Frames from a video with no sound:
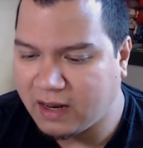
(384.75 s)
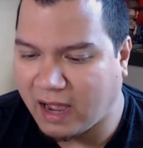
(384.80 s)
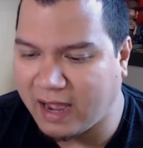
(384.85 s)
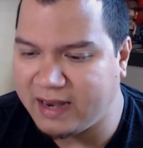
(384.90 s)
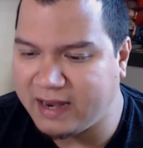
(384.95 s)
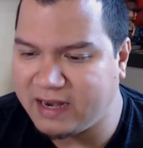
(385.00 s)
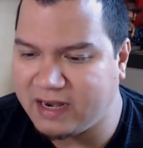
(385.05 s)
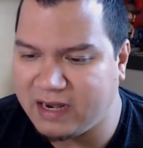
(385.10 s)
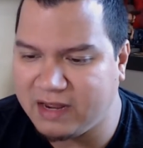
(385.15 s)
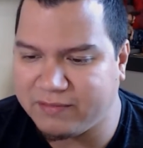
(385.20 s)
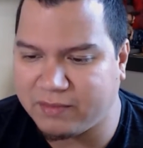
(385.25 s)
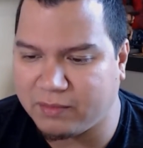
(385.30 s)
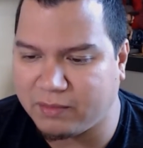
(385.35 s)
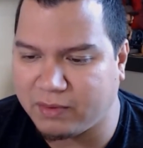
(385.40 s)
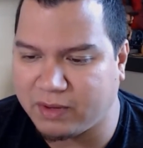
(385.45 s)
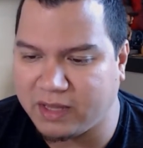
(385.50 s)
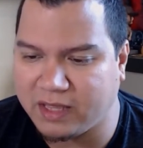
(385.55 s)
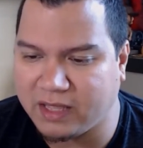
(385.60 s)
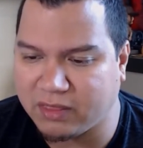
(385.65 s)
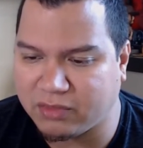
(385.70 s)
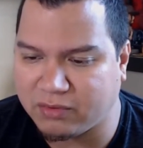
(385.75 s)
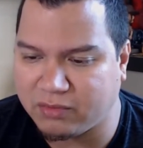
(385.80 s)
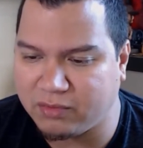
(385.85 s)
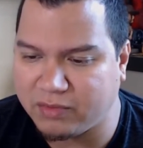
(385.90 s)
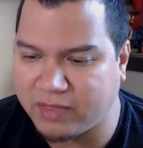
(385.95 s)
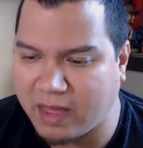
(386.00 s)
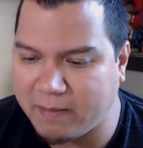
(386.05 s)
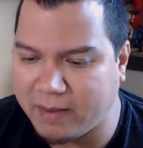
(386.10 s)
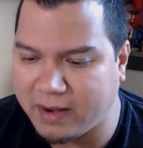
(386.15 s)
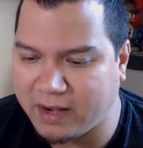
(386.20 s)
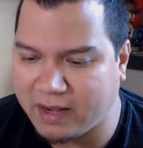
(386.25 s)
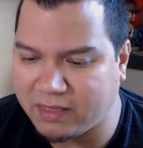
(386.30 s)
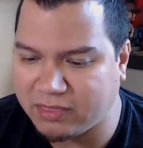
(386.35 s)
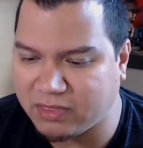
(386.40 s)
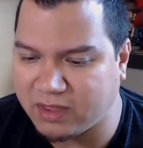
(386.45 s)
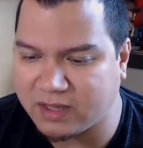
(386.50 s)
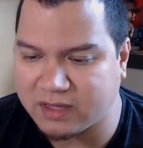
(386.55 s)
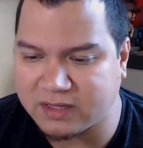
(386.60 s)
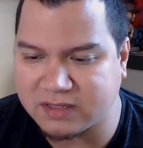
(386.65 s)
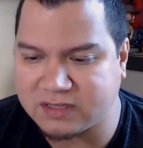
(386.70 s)
I didn't even really get through that many
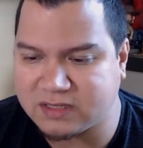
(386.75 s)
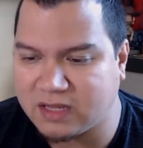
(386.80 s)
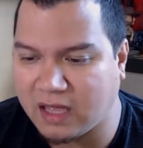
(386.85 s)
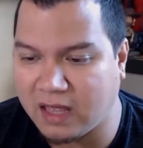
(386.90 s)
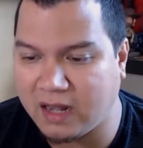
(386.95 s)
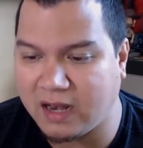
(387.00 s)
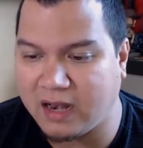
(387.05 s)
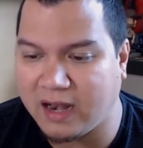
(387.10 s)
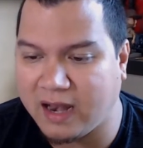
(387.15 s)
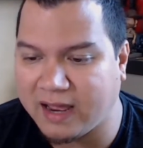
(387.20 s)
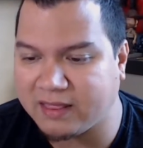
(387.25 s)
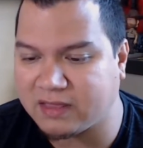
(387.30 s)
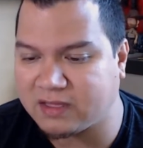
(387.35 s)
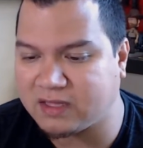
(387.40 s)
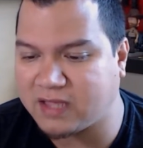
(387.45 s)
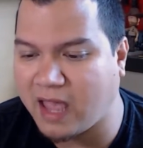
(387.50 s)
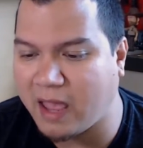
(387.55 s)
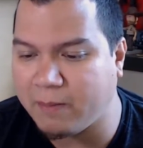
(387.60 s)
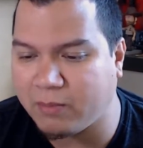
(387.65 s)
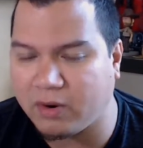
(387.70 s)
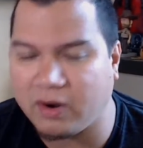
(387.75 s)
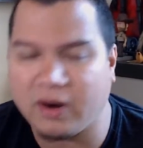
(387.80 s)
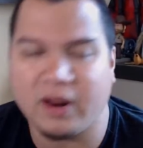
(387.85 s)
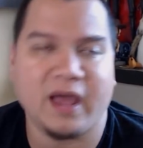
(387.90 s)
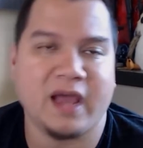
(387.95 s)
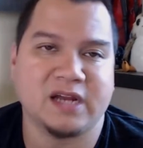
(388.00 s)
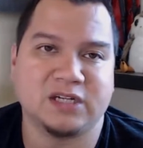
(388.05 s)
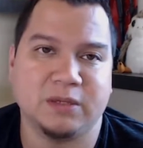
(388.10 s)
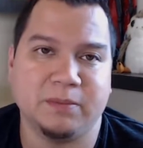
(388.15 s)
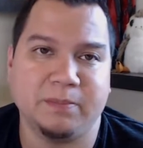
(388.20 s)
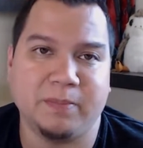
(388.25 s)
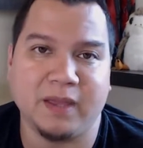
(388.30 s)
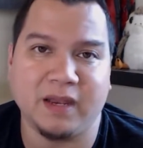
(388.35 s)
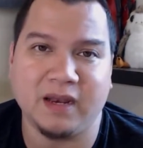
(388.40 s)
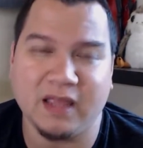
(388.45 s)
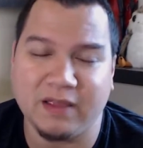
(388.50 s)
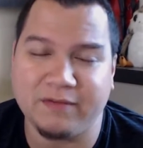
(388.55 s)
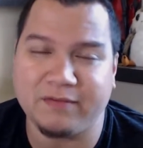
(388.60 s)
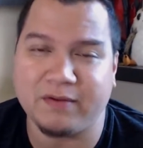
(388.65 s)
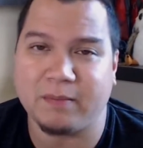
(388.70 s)
things, and the time would have actually
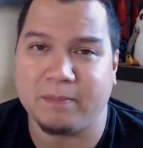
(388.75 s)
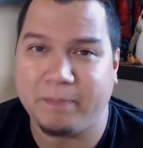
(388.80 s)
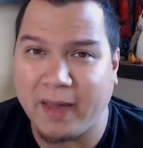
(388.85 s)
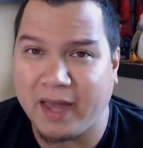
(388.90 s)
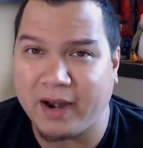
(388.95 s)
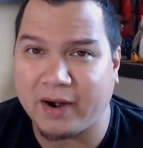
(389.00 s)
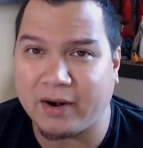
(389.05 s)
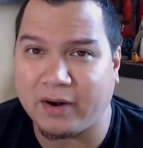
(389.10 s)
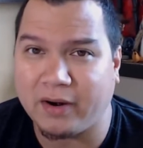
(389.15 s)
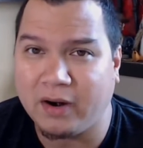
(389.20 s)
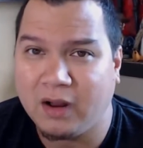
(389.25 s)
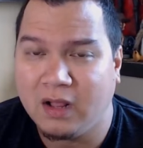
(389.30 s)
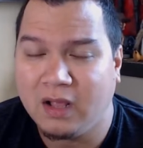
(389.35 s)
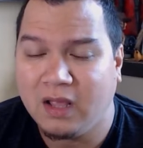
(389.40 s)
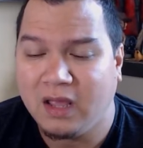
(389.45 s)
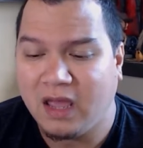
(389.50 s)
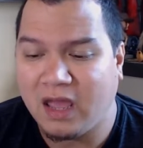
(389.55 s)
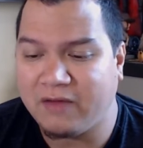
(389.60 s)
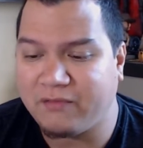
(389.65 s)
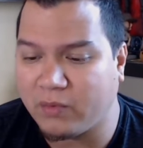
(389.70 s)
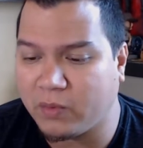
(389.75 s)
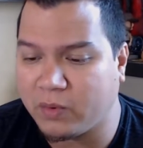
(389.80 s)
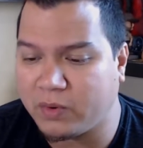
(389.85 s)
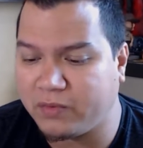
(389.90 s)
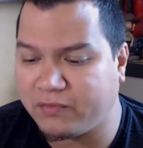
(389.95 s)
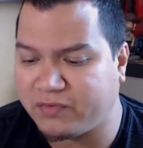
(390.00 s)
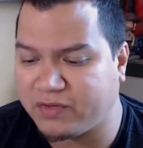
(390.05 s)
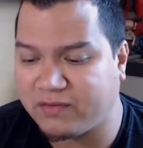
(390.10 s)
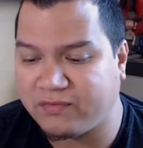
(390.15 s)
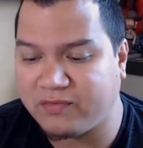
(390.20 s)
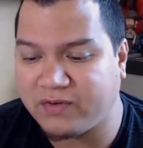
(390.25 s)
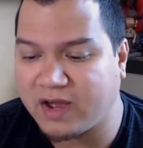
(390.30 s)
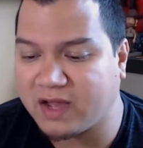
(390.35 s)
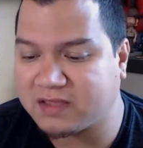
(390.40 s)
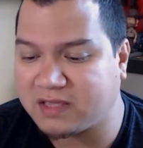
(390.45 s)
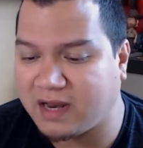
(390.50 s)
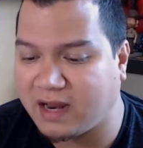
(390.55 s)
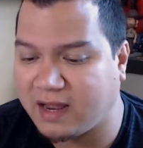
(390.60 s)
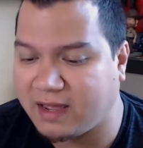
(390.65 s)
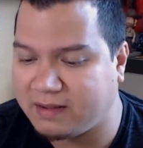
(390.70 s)
been even better if it weren't for the
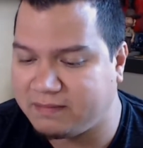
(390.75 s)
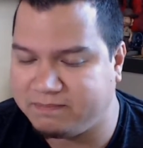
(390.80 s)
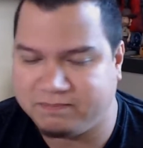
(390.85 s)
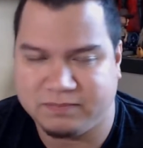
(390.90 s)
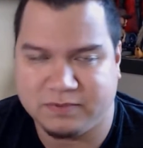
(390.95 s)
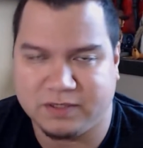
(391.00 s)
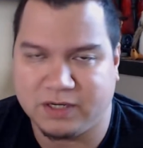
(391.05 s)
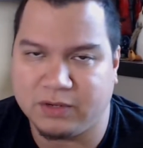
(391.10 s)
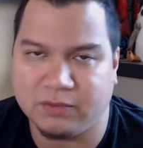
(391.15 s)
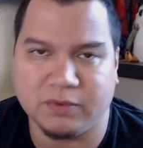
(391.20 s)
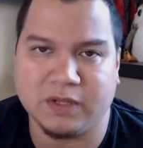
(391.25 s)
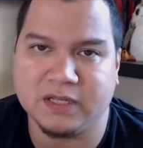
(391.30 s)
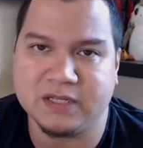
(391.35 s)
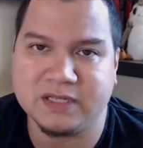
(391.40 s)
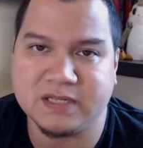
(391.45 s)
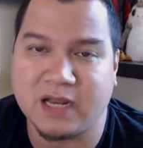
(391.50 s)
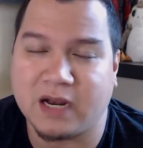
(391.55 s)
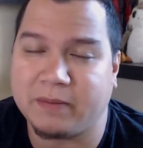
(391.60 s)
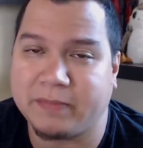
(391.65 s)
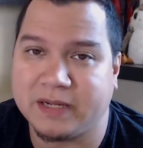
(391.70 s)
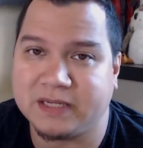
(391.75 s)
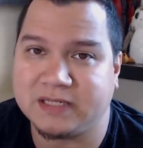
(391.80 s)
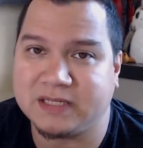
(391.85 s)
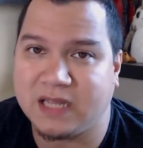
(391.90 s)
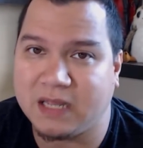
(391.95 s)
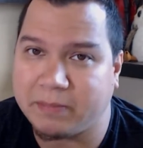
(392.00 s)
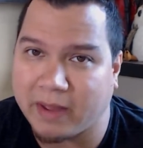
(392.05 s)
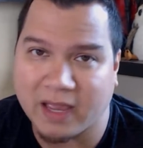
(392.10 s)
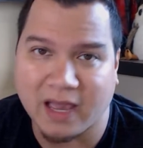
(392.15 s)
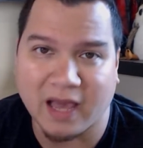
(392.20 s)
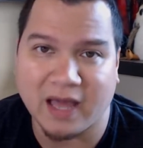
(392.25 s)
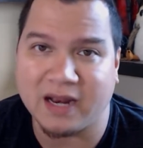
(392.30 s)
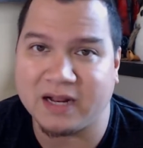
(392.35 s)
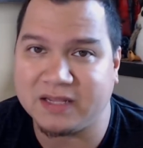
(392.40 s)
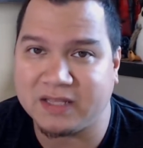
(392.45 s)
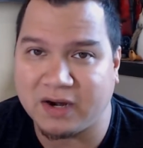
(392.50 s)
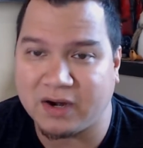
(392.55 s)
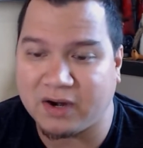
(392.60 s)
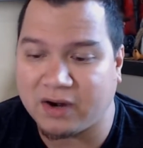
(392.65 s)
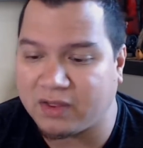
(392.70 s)
fact that I didn't really set up my team. I kind
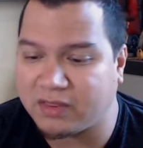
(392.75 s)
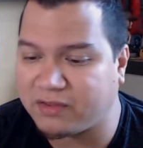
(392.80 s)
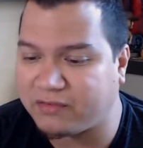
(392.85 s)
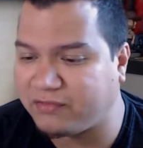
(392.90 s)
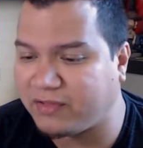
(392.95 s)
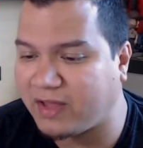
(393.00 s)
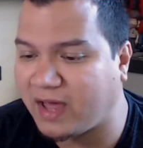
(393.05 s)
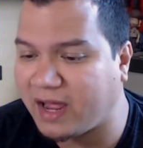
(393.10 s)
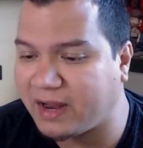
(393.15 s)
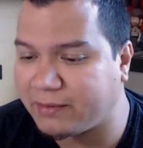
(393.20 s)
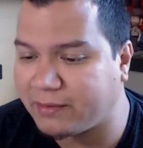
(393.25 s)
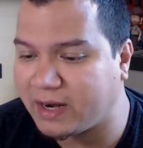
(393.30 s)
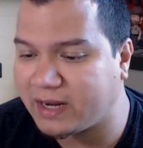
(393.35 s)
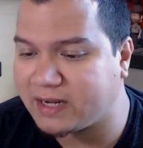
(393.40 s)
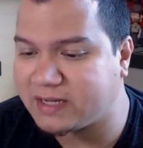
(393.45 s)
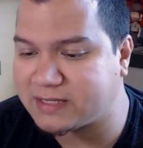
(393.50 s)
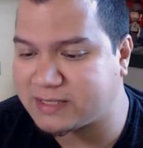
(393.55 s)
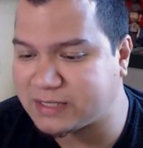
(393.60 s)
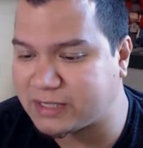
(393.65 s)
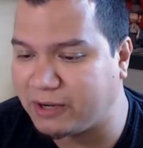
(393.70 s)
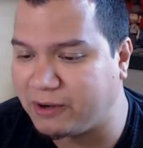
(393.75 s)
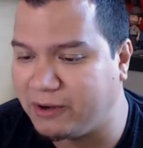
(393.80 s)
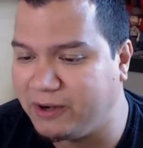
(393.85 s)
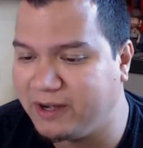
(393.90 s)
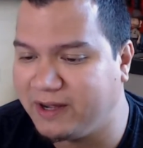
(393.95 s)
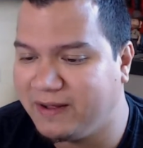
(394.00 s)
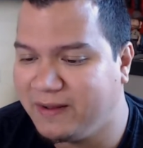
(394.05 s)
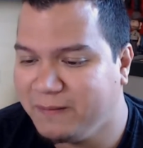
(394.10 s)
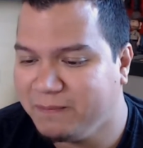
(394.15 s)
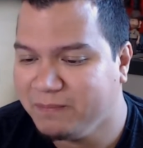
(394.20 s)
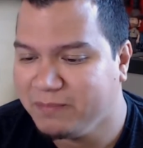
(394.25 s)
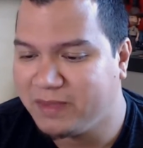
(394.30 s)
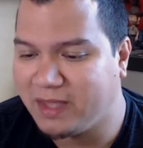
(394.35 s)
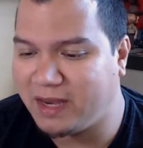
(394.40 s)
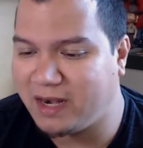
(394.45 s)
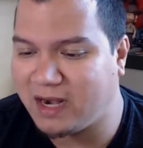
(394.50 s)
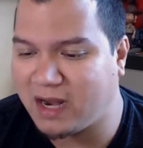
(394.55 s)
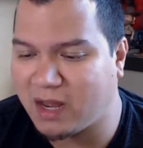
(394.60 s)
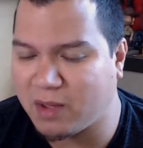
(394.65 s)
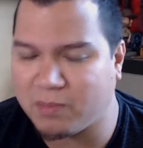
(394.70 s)
of did it on the fly, right? So
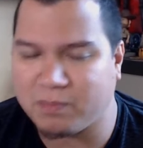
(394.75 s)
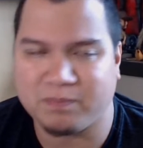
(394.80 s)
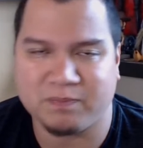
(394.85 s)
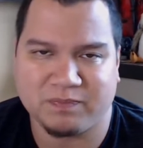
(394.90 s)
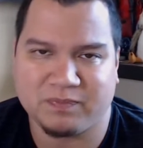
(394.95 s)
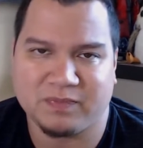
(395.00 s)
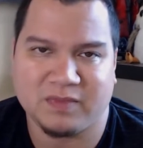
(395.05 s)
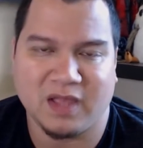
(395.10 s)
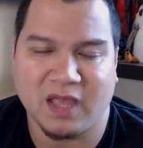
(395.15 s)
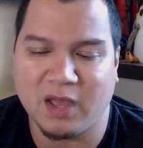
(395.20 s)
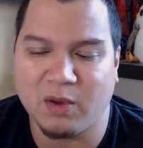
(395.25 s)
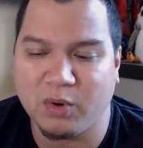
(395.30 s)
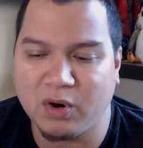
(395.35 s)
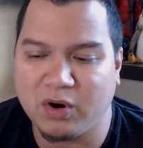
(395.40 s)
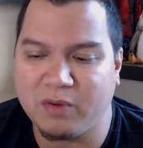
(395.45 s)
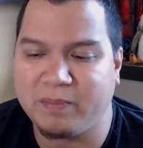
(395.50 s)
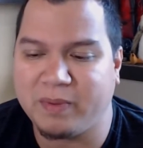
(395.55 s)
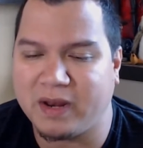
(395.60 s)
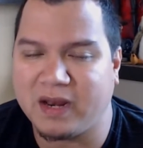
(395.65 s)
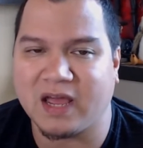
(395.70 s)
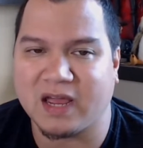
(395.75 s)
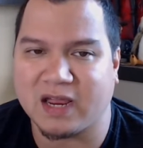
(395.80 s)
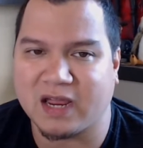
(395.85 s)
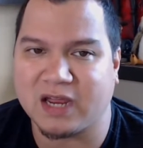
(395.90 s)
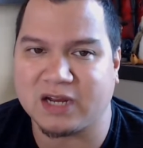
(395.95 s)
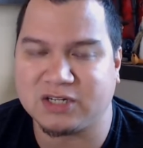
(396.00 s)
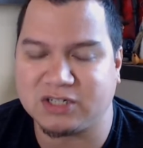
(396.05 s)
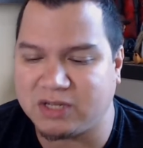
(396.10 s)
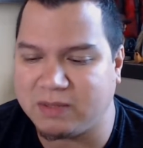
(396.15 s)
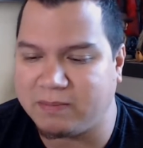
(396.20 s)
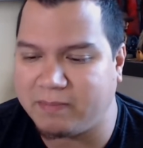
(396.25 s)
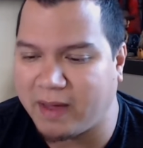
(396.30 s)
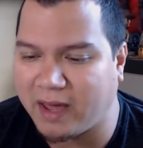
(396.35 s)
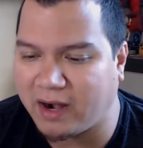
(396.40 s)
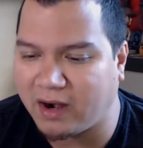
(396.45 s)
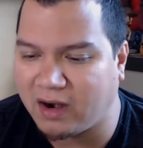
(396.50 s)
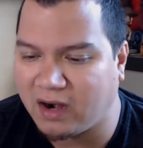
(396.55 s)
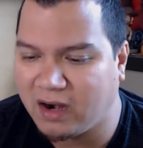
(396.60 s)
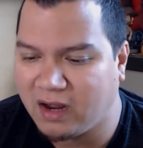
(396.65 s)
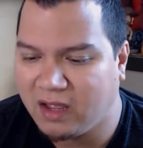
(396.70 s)
it would have been actually
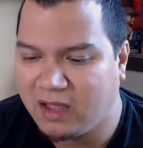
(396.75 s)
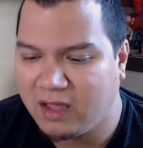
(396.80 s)
better.